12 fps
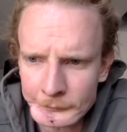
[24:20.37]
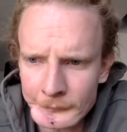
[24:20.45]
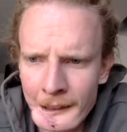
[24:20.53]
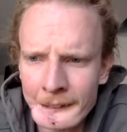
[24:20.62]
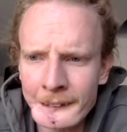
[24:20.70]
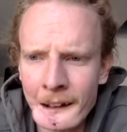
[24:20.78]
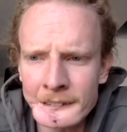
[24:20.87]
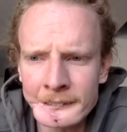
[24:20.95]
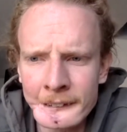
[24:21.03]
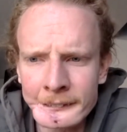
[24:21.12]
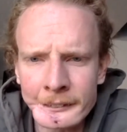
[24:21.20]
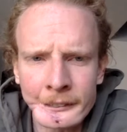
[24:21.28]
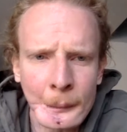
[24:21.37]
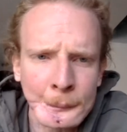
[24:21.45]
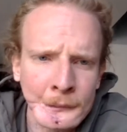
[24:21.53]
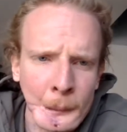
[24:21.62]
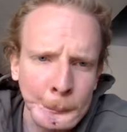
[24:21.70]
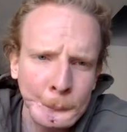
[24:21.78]
Hey guys, hit the
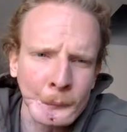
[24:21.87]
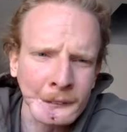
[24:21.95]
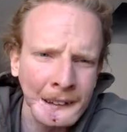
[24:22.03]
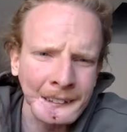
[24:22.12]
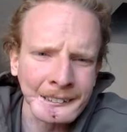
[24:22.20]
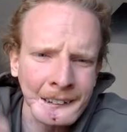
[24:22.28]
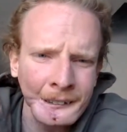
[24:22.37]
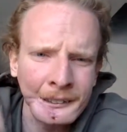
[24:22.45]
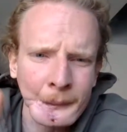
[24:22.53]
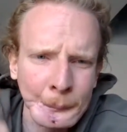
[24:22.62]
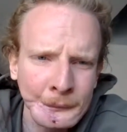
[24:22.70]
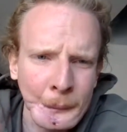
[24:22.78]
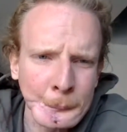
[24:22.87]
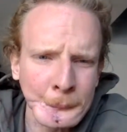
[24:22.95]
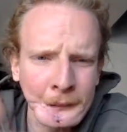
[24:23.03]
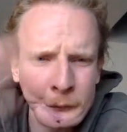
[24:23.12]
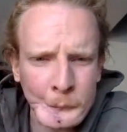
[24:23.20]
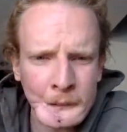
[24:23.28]
thumbs up. We only got 10 thumbs up. We
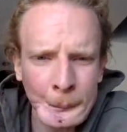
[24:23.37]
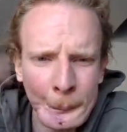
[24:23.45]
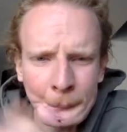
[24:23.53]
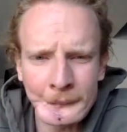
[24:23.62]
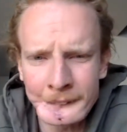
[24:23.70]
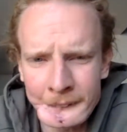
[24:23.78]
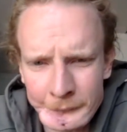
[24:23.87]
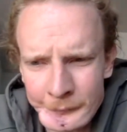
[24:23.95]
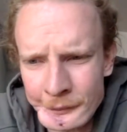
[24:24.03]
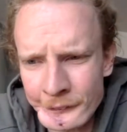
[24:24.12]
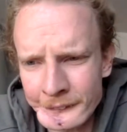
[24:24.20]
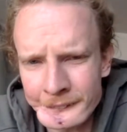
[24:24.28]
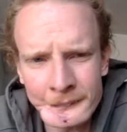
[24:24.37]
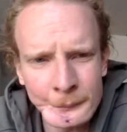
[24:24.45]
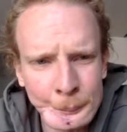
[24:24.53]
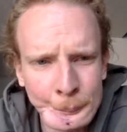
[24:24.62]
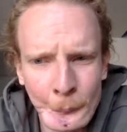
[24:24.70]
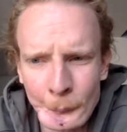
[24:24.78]
got 20 people in here. What the fuck is this
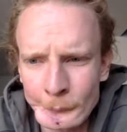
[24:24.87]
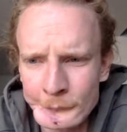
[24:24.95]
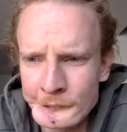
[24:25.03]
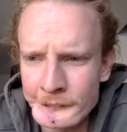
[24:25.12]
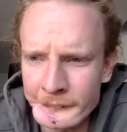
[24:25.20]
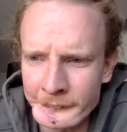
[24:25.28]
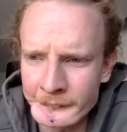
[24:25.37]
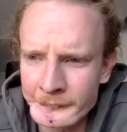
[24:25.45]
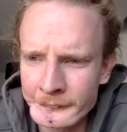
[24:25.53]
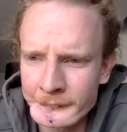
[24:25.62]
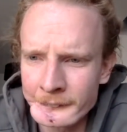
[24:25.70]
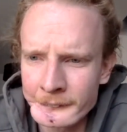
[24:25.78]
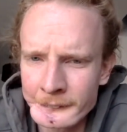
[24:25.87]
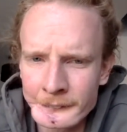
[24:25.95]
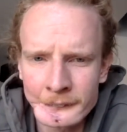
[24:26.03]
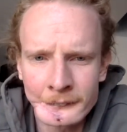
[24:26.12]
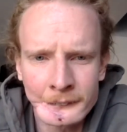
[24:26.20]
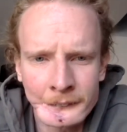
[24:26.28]
bullshit?
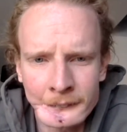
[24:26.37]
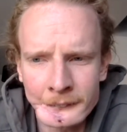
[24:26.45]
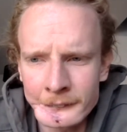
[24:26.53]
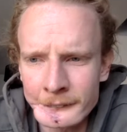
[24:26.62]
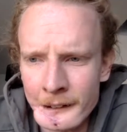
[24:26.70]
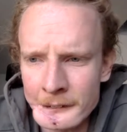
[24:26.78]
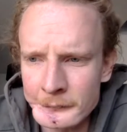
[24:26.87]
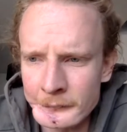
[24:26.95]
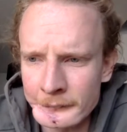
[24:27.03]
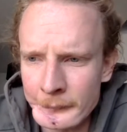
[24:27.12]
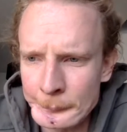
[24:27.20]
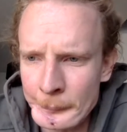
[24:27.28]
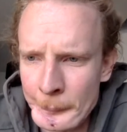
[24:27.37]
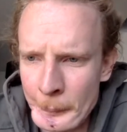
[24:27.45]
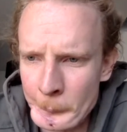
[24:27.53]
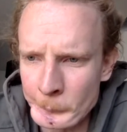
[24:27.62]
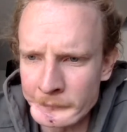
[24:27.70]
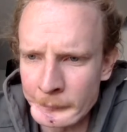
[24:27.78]
You guys are going to get me in my
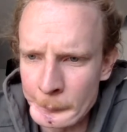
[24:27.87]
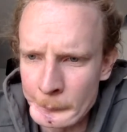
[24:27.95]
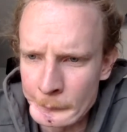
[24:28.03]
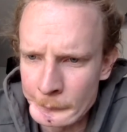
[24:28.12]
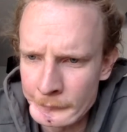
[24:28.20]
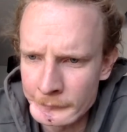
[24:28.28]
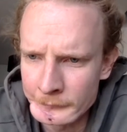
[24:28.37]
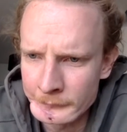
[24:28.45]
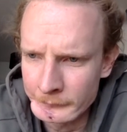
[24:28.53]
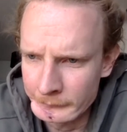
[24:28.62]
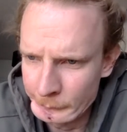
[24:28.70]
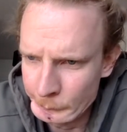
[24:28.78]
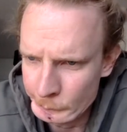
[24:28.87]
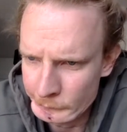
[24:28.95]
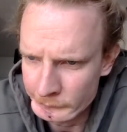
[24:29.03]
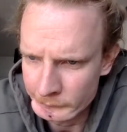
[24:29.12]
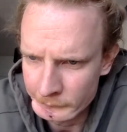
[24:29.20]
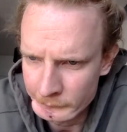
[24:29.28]
morning mood. Goose.